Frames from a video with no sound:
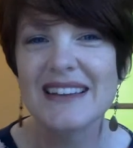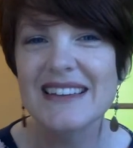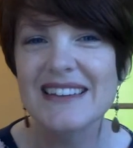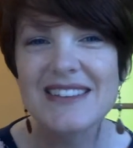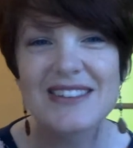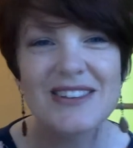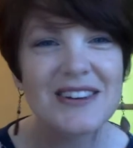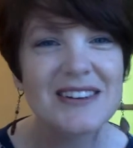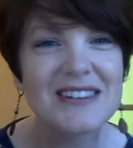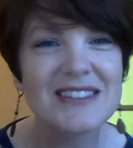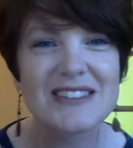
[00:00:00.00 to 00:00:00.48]
Let's
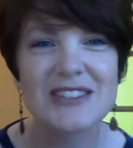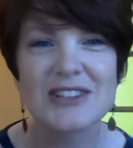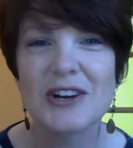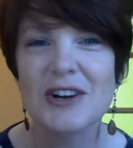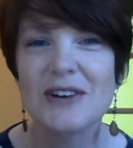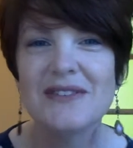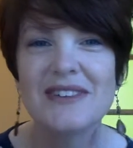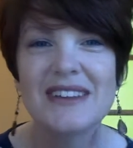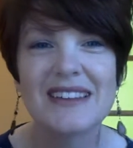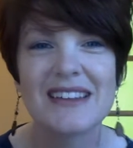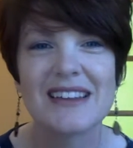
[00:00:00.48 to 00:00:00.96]
start
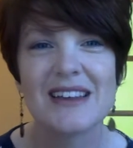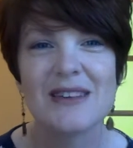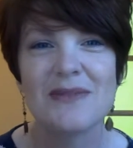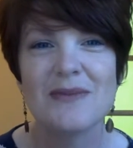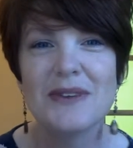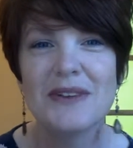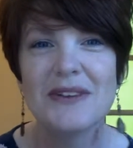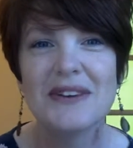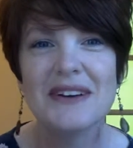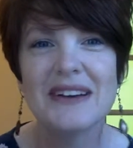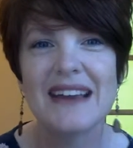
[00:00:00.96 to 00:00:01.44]
serving the
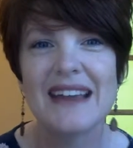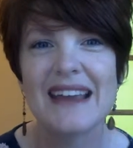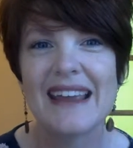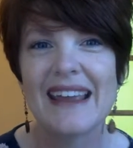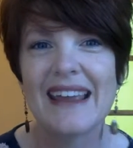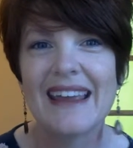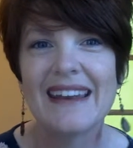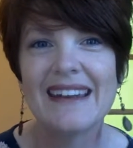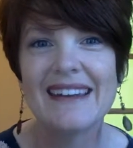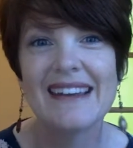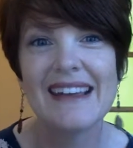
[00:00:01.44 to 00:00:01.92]

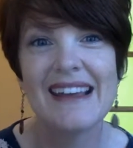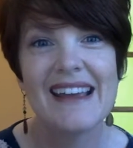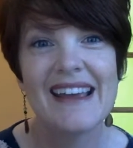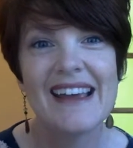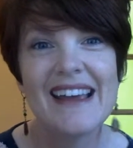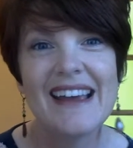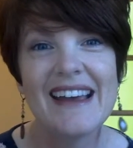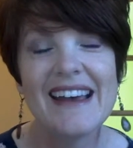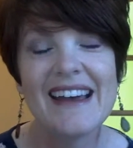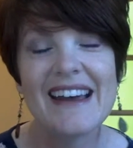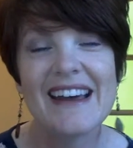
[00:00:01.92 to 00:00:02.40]
community." And
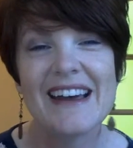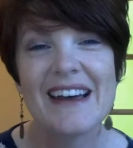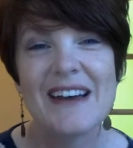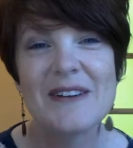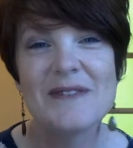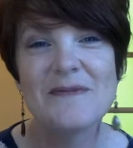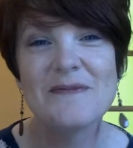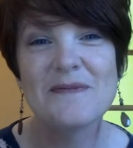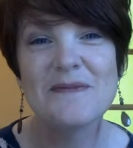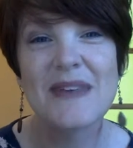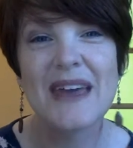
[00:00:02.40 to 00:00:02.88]

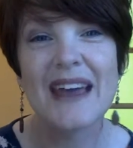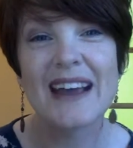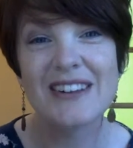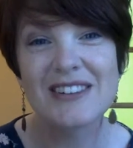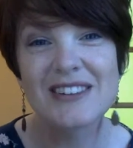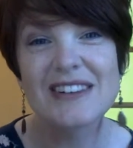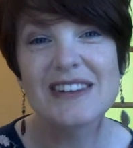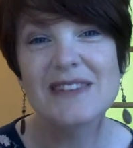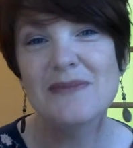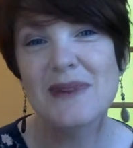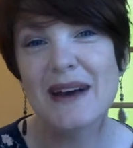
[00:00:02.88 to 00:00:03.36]

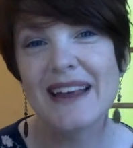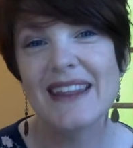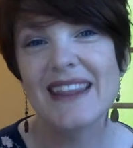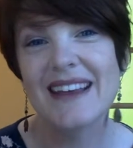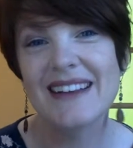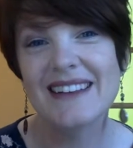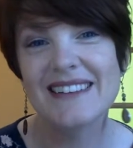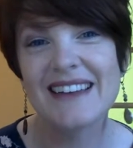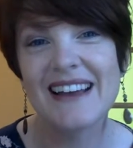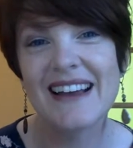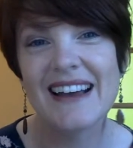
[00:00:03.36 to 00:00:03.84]
actually, by
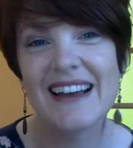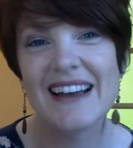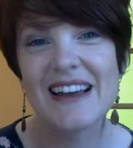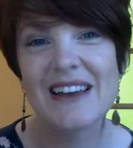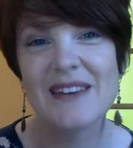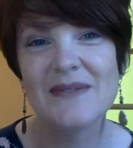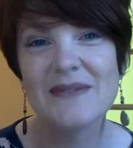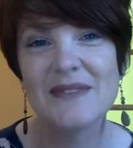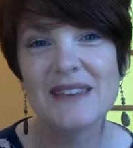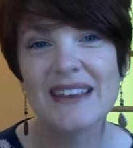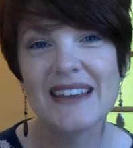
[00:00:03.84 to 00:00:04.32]
that
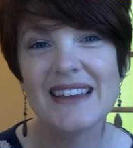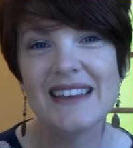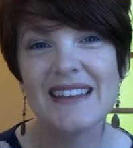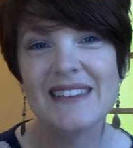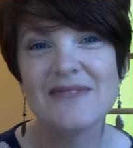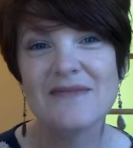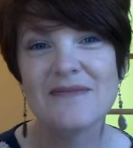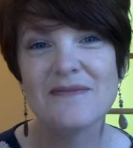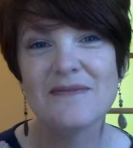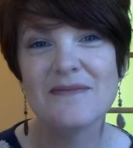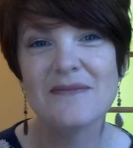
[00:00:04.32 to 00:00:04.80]
time
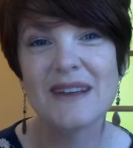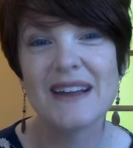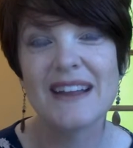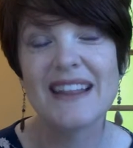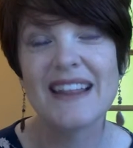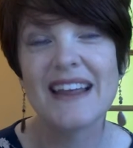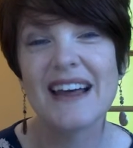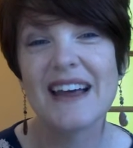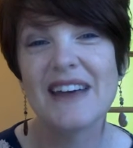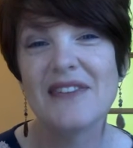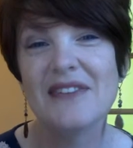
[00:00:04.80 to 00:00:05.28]
in my
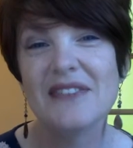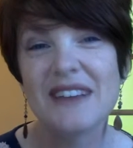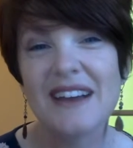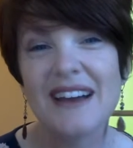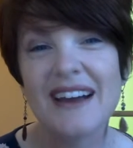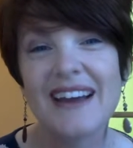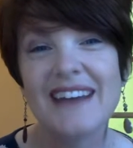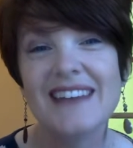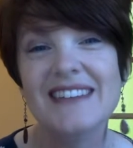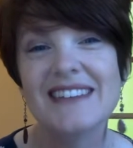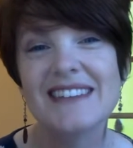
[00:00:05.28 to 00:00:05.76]
life,
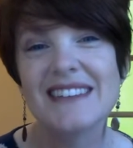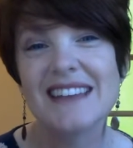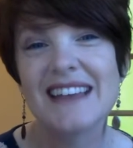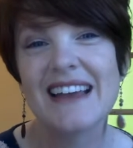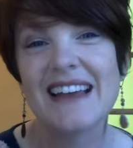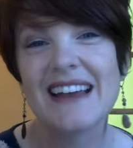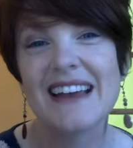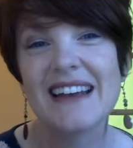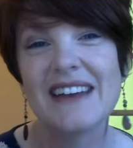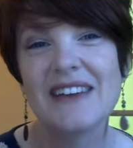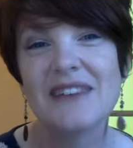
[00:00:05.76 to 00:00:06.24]
God just
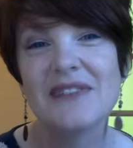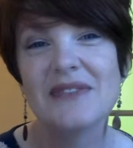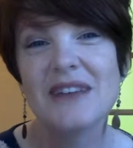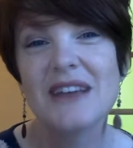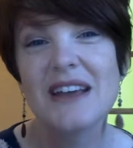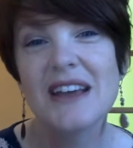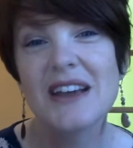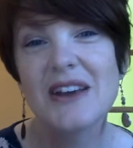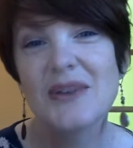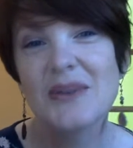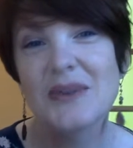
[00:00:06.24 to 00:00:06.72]
kind of
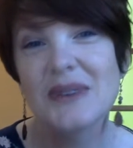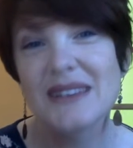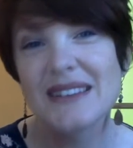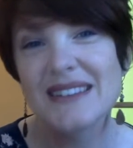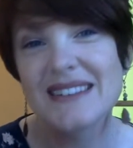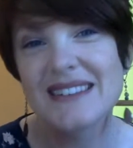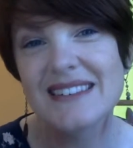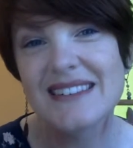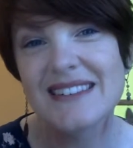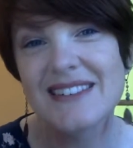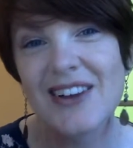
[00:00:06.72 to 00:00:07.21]

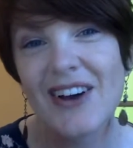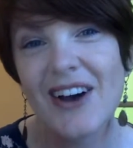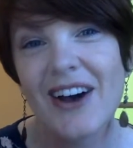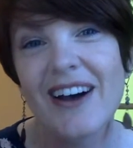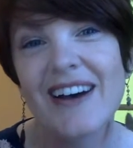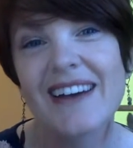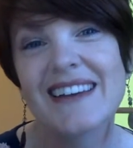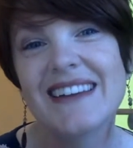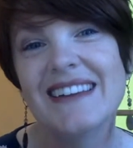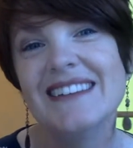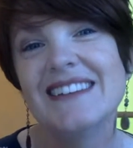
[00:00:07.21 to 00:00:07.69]
was
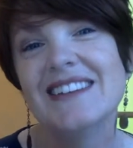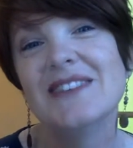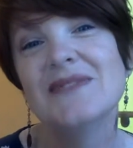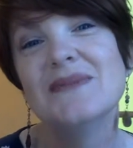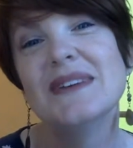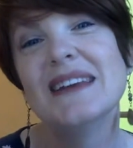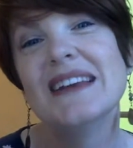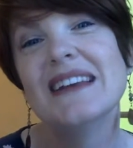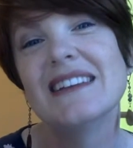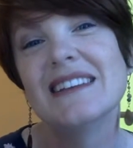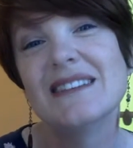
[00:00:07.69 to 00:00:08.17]
talking to
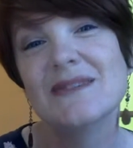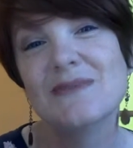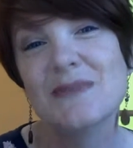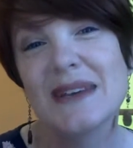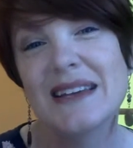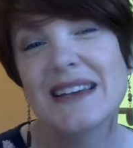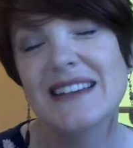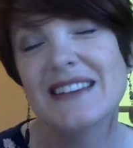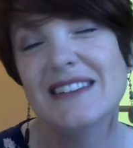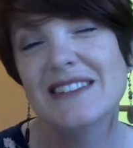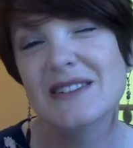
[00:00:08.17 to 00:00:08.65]
me and
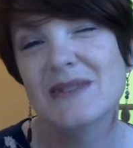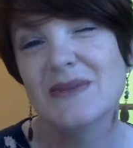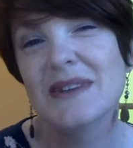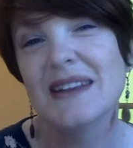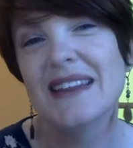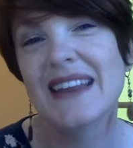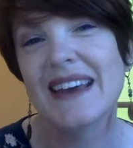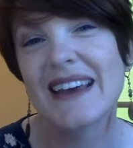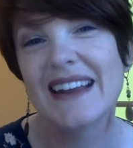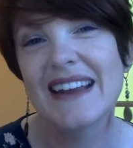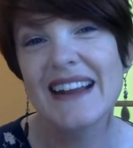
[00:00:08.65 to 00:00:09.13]
speaking to me
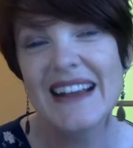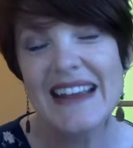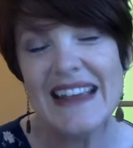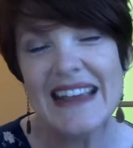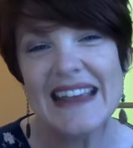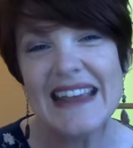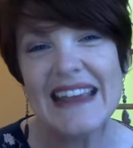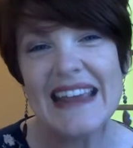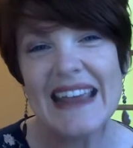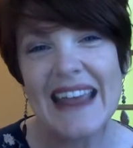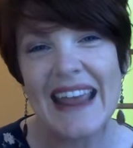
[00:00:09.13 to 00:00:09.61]
that,
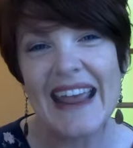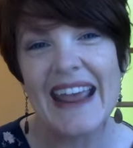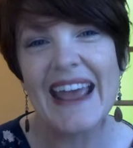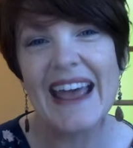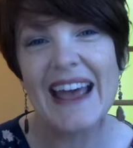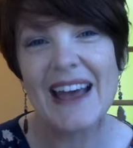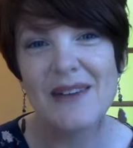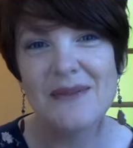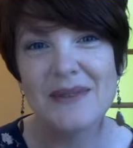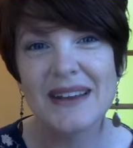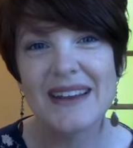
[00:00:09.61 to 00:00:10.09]
"Hey,
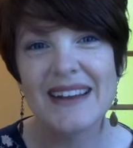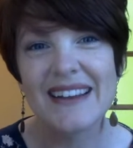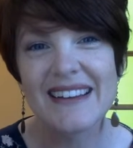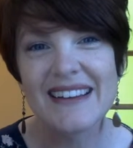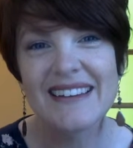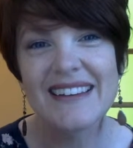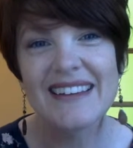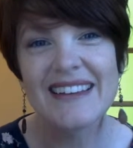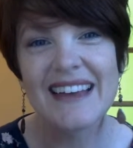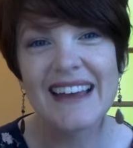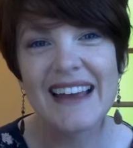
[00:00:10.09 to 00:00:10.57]
Abby,
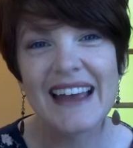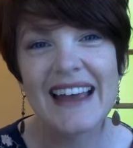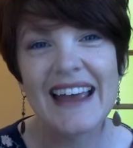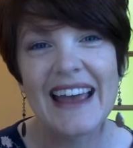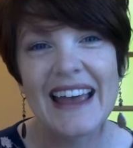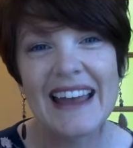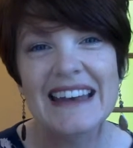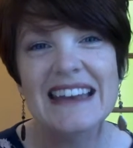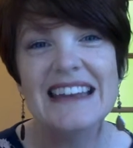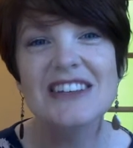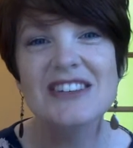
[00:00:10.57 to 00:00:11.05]

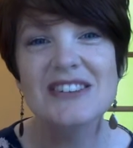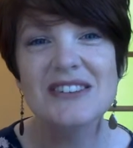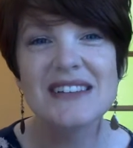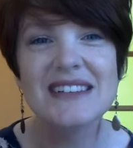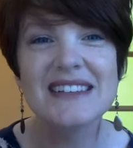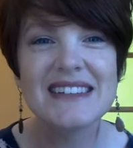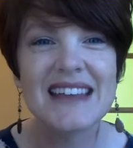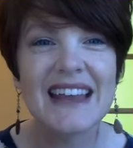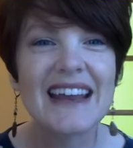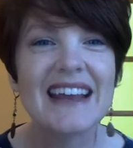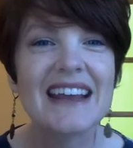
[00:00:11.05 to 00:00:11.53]
I need you to
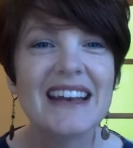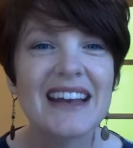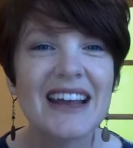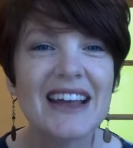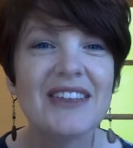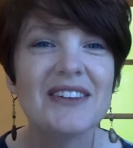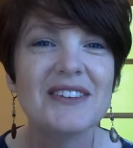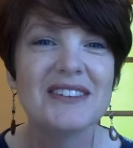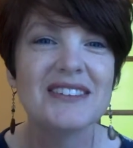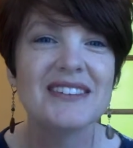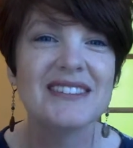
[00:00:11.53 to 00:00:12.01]
take
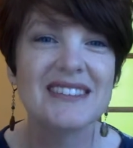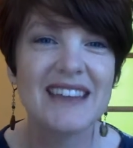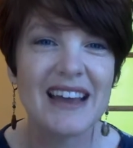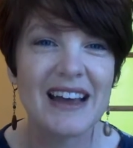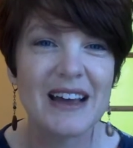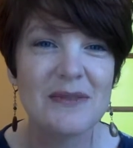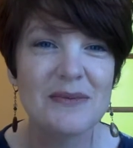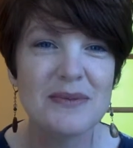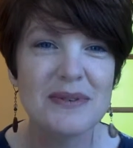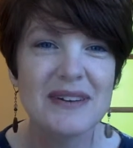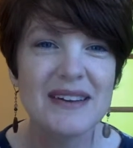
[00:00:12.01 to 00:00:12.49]
another
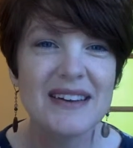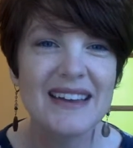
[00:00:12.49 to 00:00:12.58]
step."